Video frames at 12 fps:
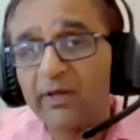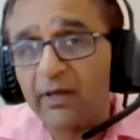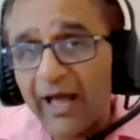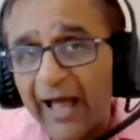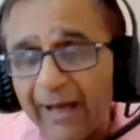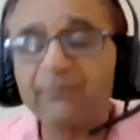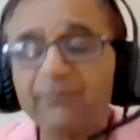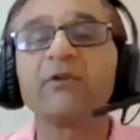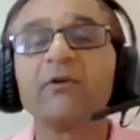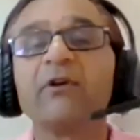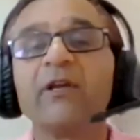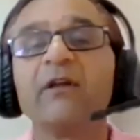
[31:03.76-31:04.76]
be
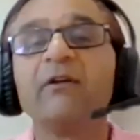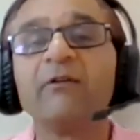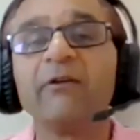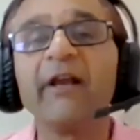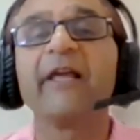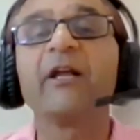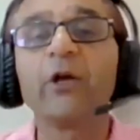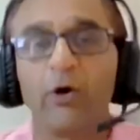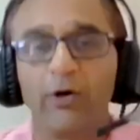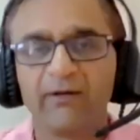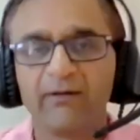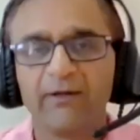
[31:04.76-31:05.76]
absolutely really
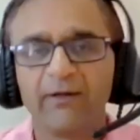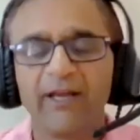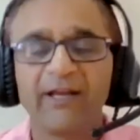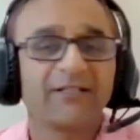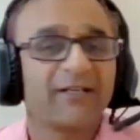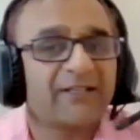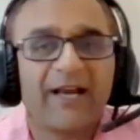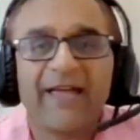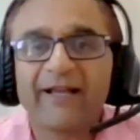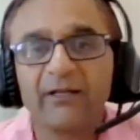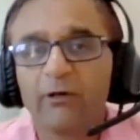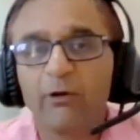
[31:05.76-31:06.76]
good. It's just
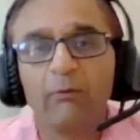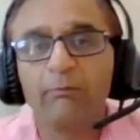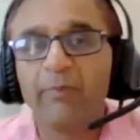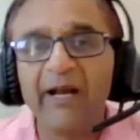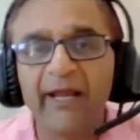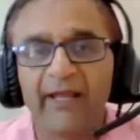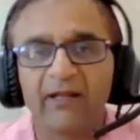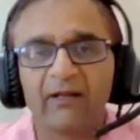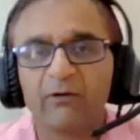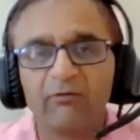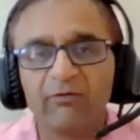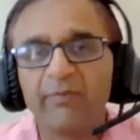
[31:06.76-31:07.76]
like a building.
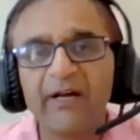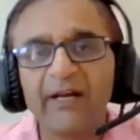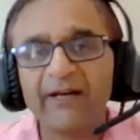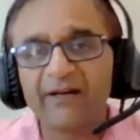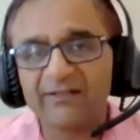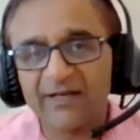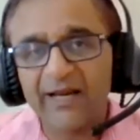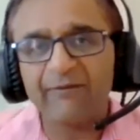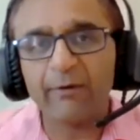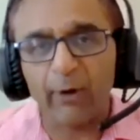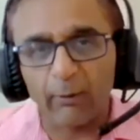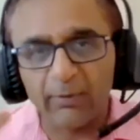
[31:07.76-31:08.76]
If a building doesn't have
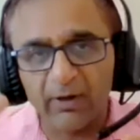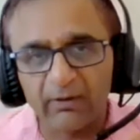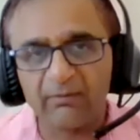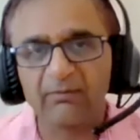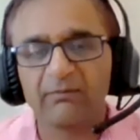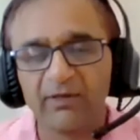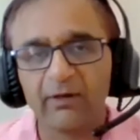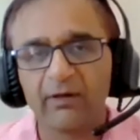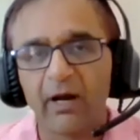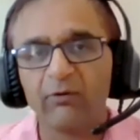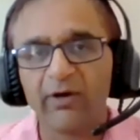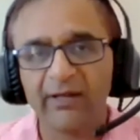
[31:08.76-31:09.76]
a proper
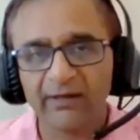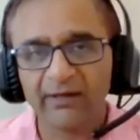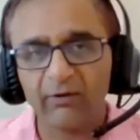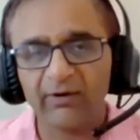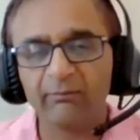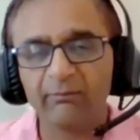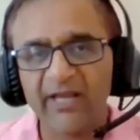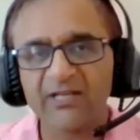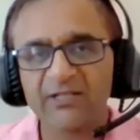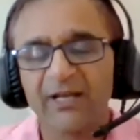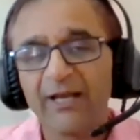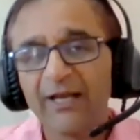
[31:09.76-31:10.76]
grounding
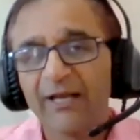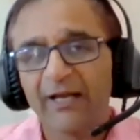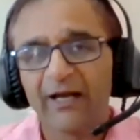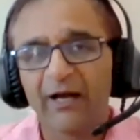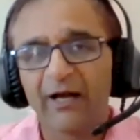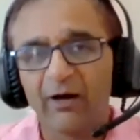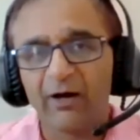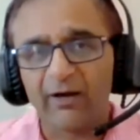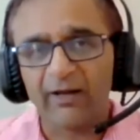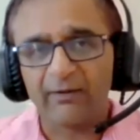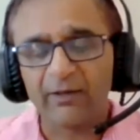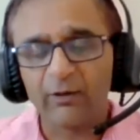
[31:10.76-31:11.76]
base, or
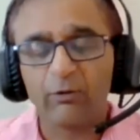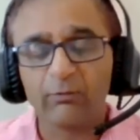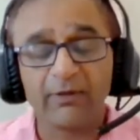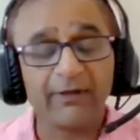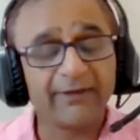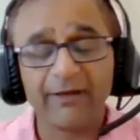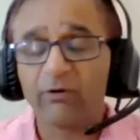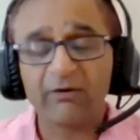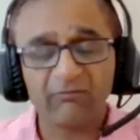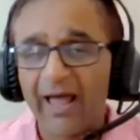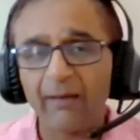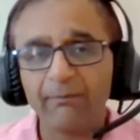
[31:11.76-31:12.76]
what
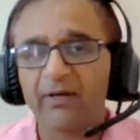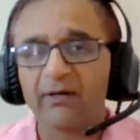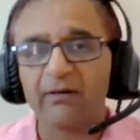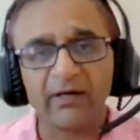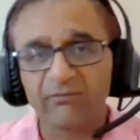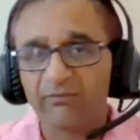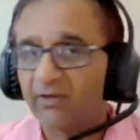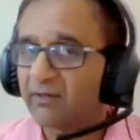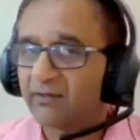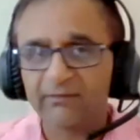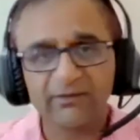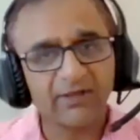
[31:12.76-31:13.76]
will happen? It will
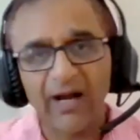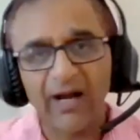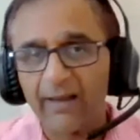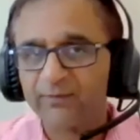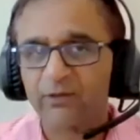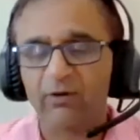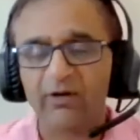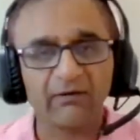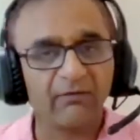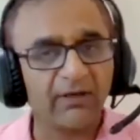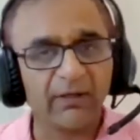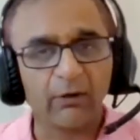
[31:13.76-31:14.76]
collapse or it
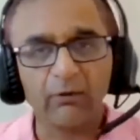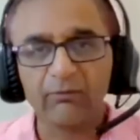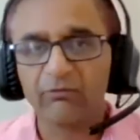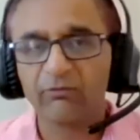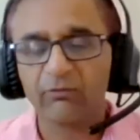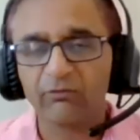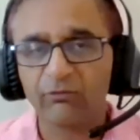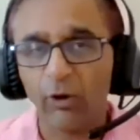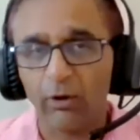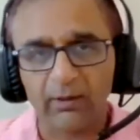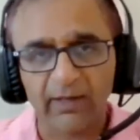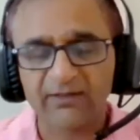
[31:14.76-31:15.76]
will
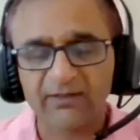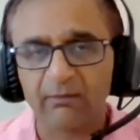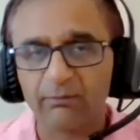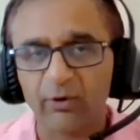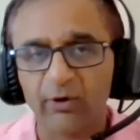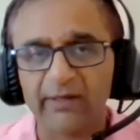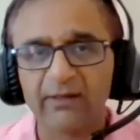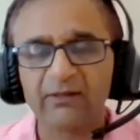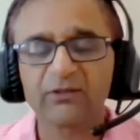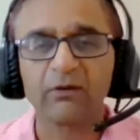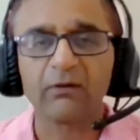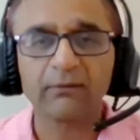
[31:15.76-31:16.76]
fall at some point.
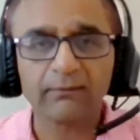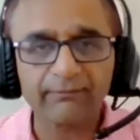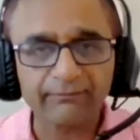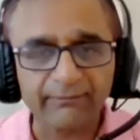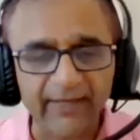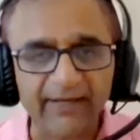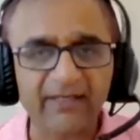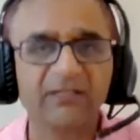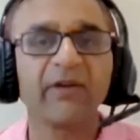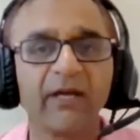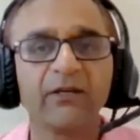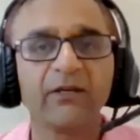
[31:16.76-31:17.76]
So that
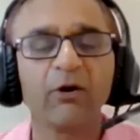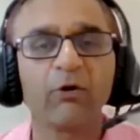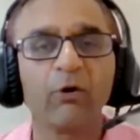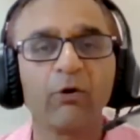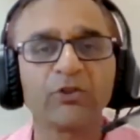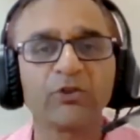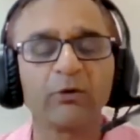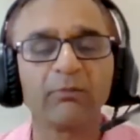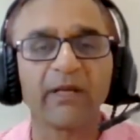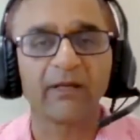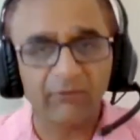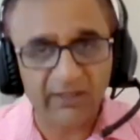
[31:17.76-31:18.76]
is where your role should
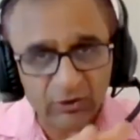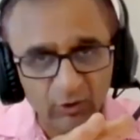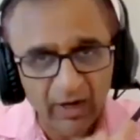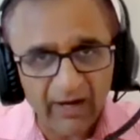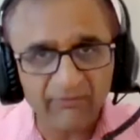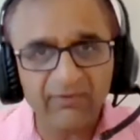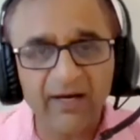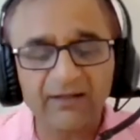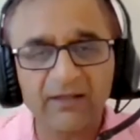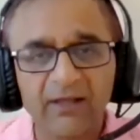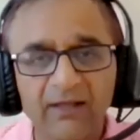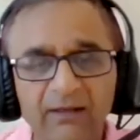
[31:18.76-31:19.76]
be. Once you have that
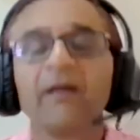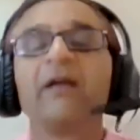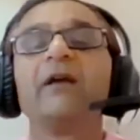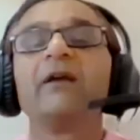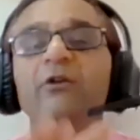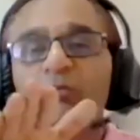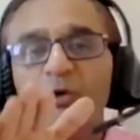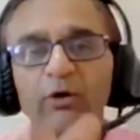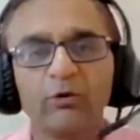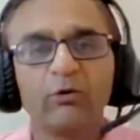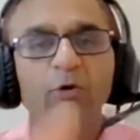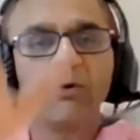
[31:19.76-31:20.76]
thing, you
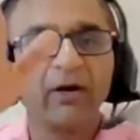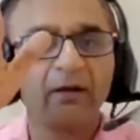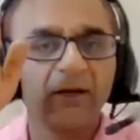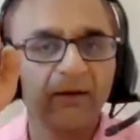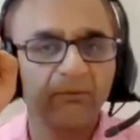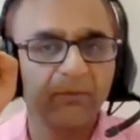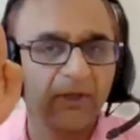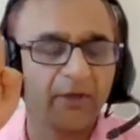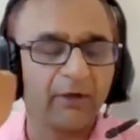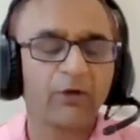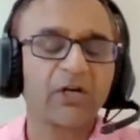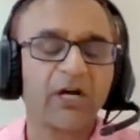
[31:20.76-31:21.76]
want to go a
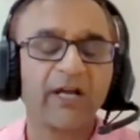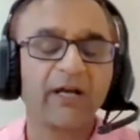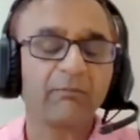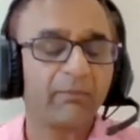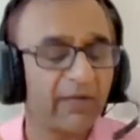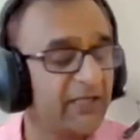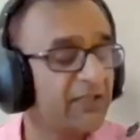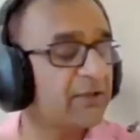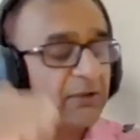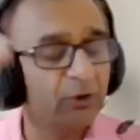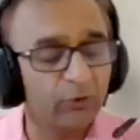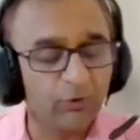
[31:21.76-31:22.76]
notch higher,
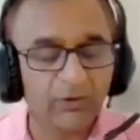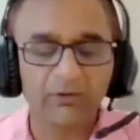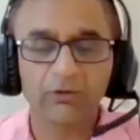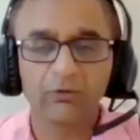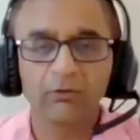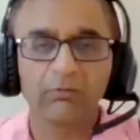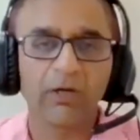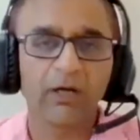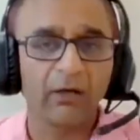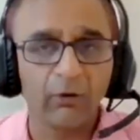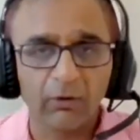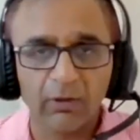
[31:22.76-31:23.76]
please
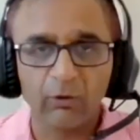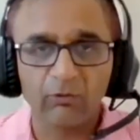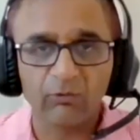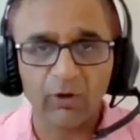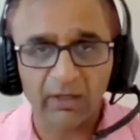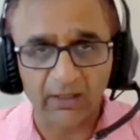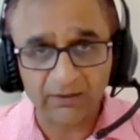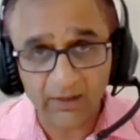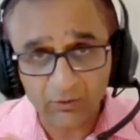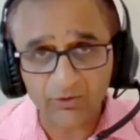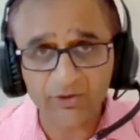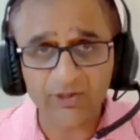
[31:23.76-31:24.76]
look for
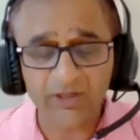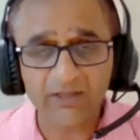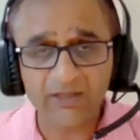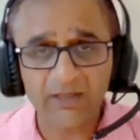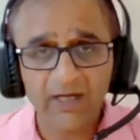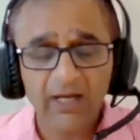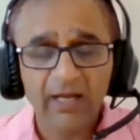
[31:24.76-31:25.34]
other courses